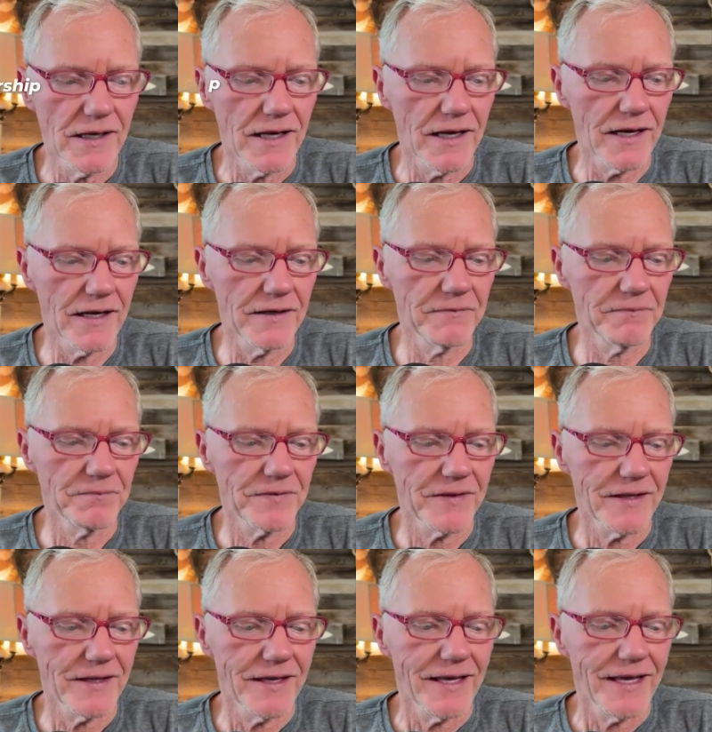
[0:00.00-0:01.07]
Um,
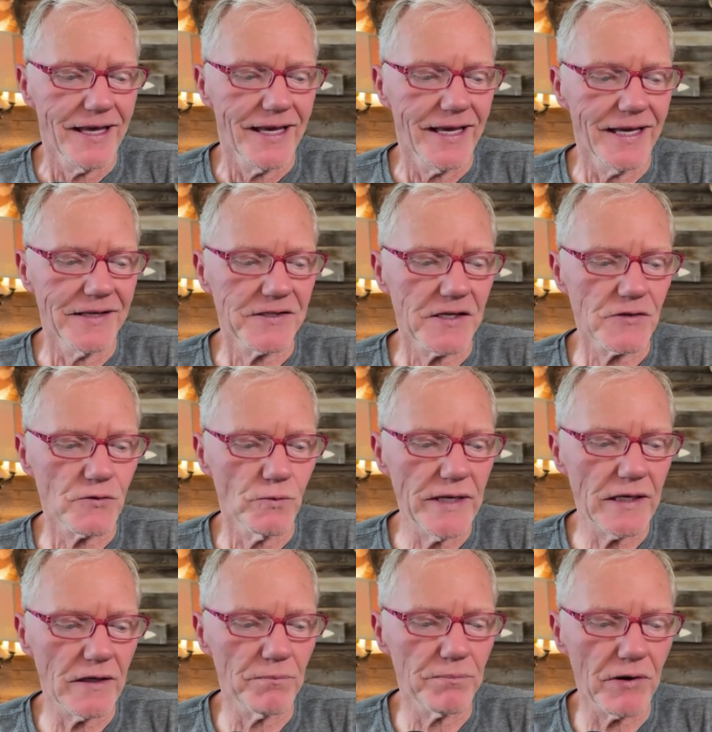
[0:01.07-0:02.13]
it says we
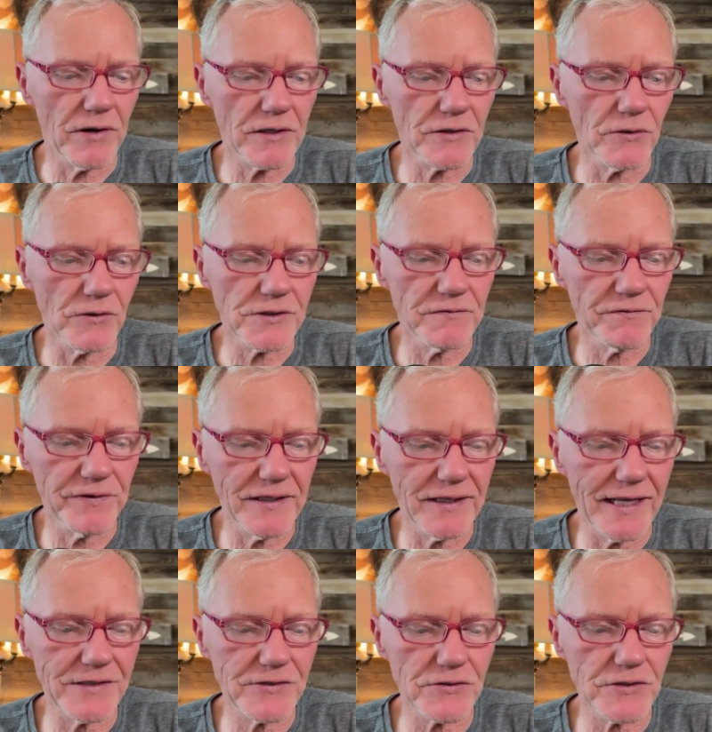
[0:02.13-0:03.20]
help bar girls and
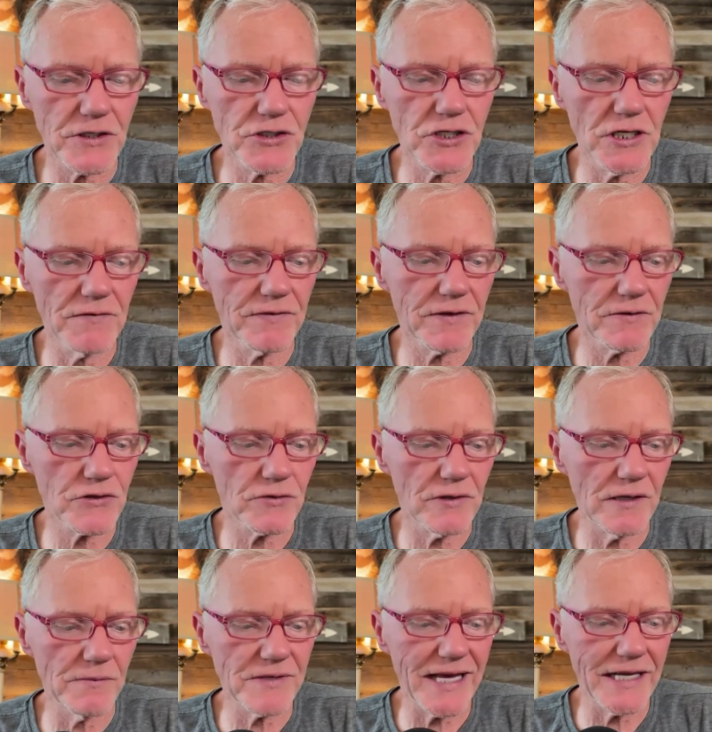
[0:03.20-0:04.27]
freelancers achieve their
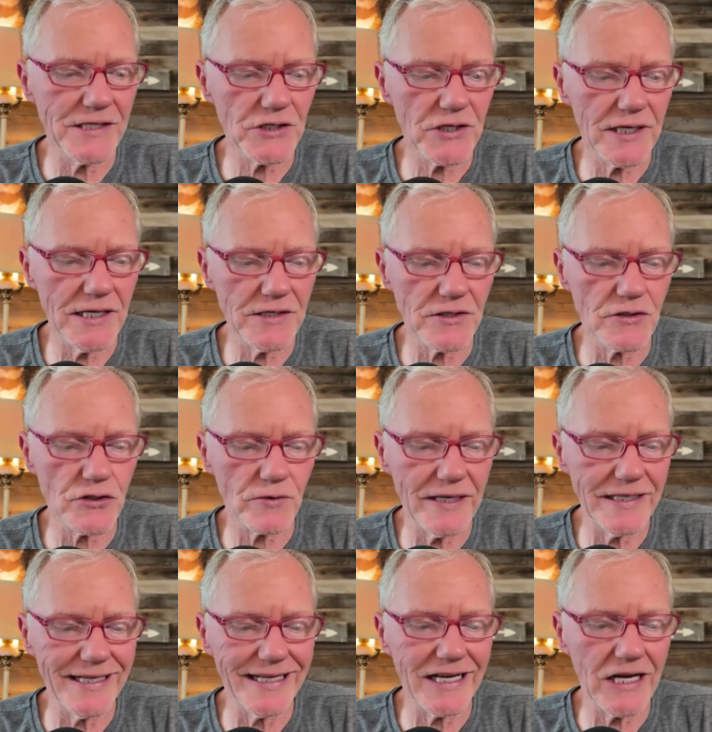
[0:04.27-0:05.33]
dreams, education,
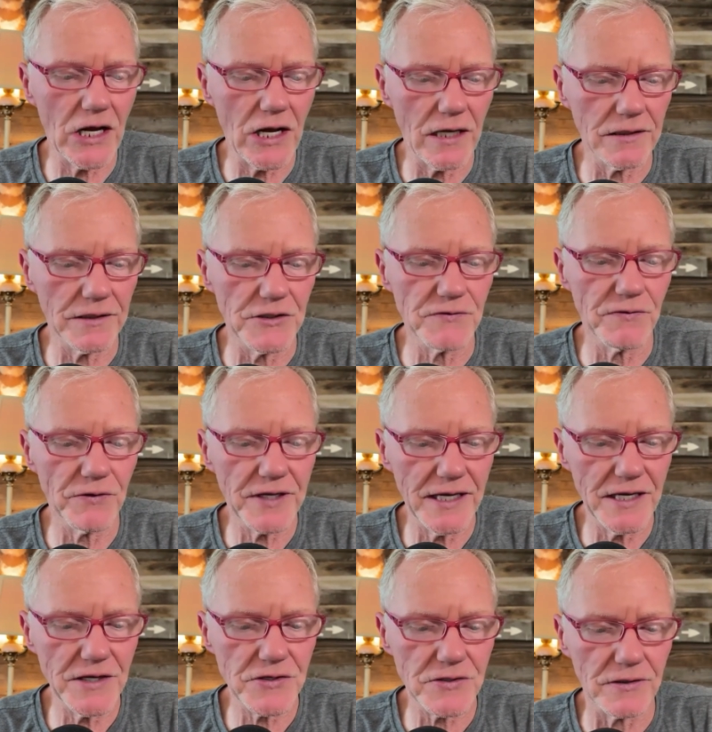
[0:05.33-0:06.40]
training, college,
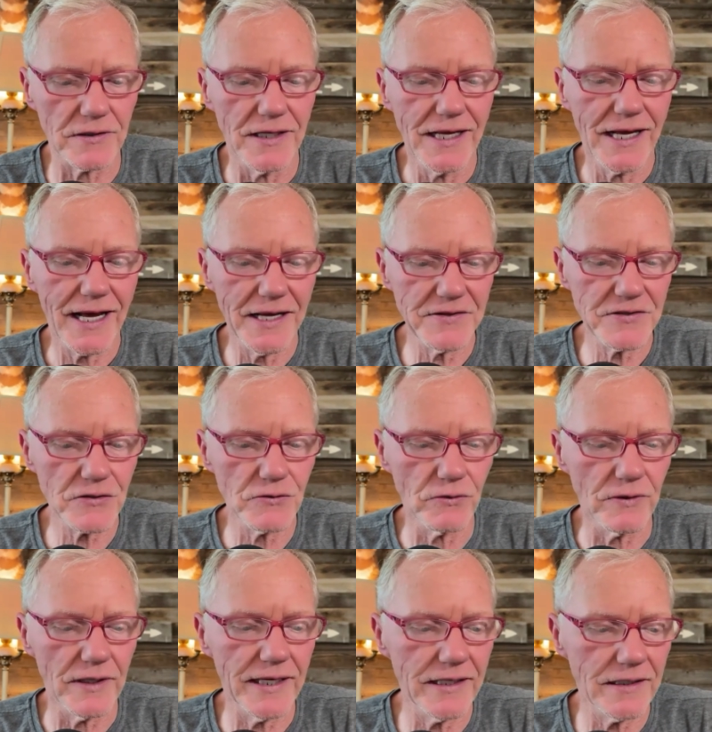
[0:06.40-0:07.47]
vocational, high school,
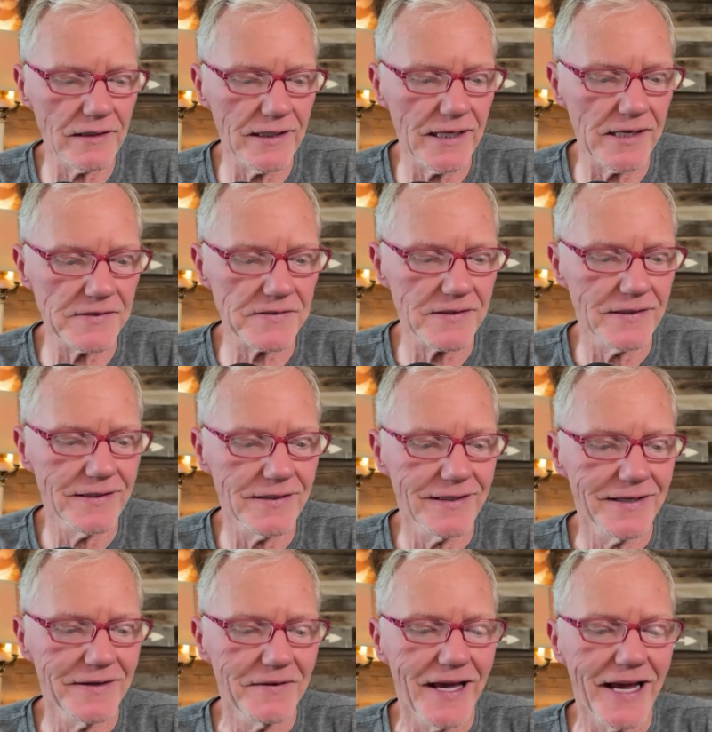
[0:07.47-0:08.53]
A L S.
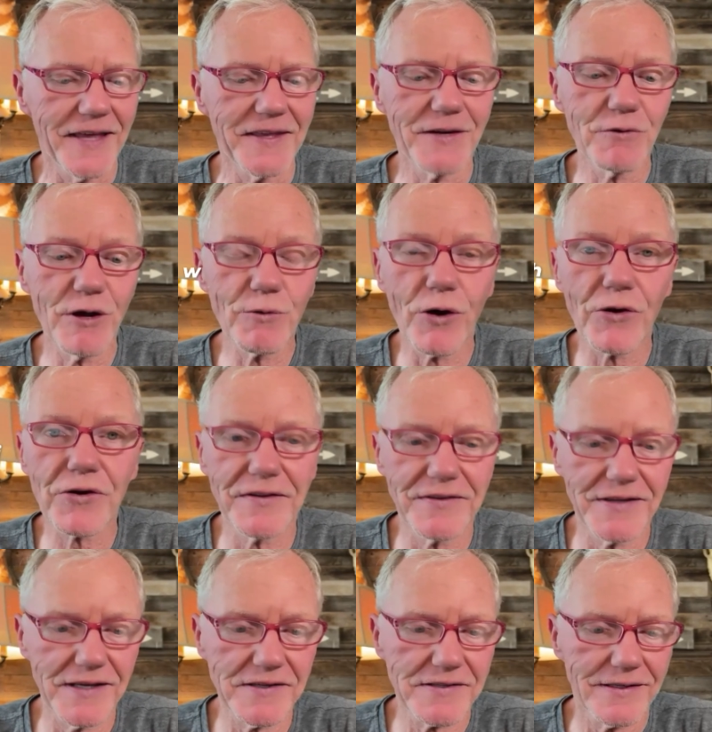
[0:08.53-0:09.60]
And then we wrote on
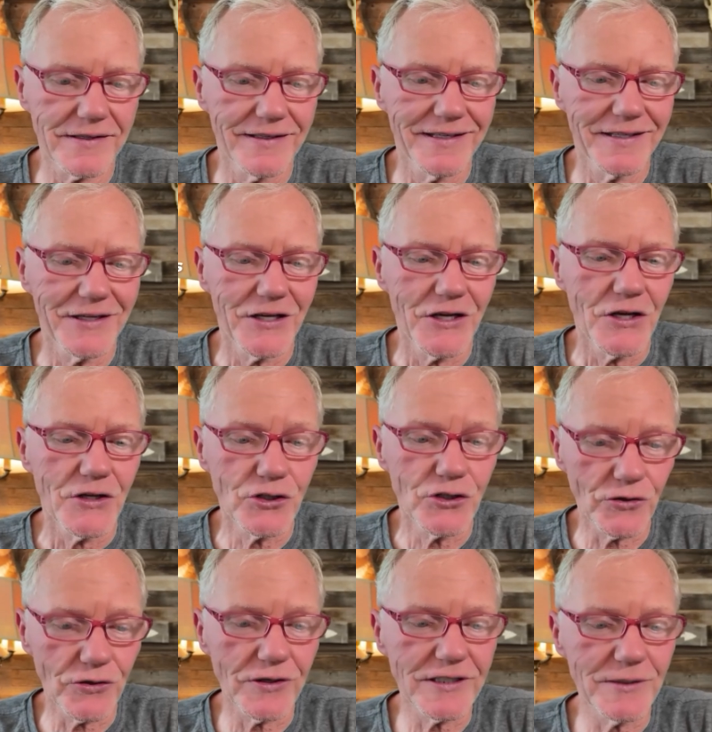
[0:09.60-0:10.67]
this, too
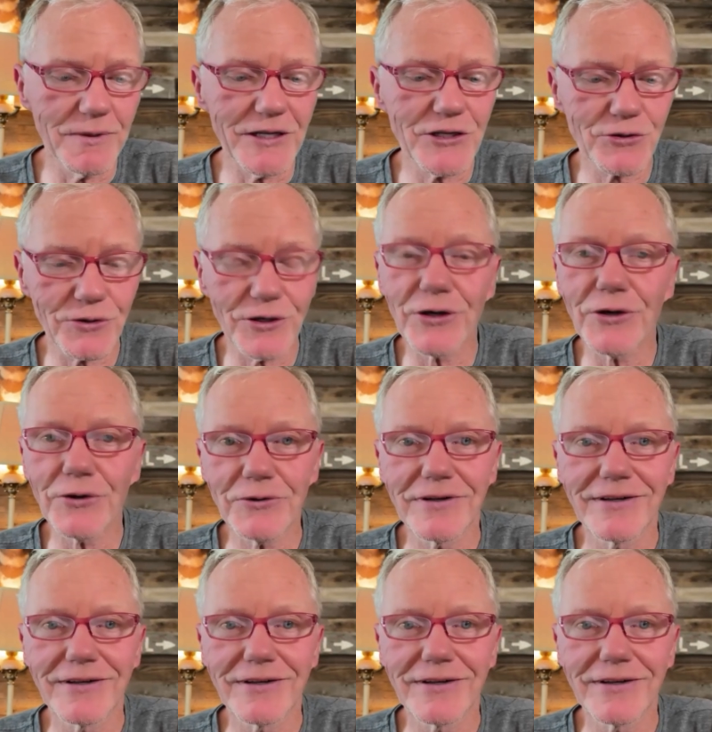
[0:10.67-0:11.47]
good to be true?